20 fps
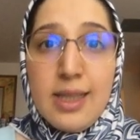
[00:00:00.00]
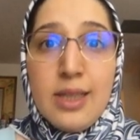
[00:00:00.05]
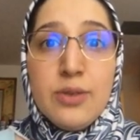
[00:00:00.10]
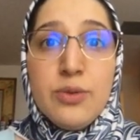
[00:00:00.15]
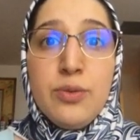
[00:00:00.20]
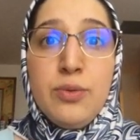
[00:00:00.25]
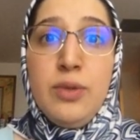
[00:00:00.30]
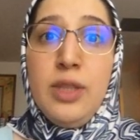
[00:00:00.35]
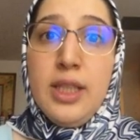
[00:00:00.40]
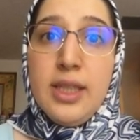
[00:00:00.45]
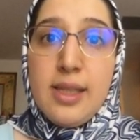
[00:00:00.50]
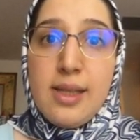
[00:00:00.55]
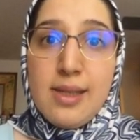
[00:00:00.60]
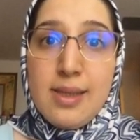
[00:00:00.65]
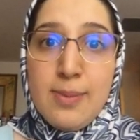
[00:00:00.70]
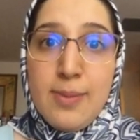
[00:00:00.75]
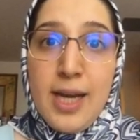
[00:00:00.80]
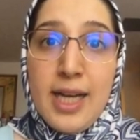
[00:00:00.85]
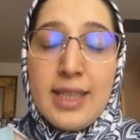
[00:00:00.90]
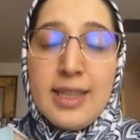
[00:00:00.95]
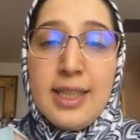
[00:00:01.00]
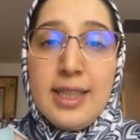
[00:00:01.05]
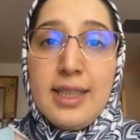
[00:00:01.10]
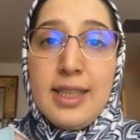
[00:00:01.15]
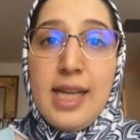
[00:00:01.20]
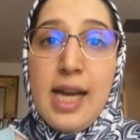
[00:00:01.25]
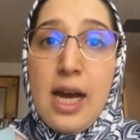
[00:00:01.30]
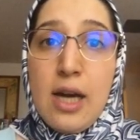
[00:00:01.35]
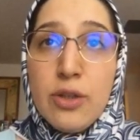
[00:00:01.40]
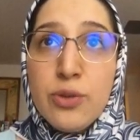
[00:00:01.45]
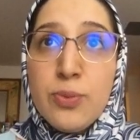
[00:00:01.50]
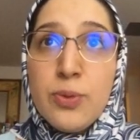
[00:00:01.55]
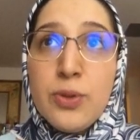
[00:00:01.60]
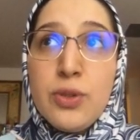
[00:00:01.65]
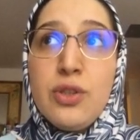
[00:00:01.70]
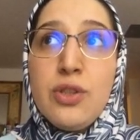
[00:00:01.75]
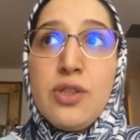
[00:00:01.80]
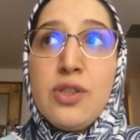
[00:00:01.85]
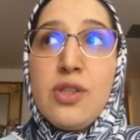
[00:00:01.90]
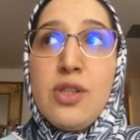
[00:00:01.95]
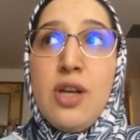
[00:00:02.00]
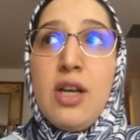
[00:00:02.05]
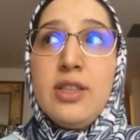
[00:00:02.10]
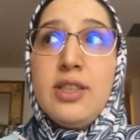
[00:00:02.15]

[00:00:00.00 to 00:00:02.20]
we expect that the output does not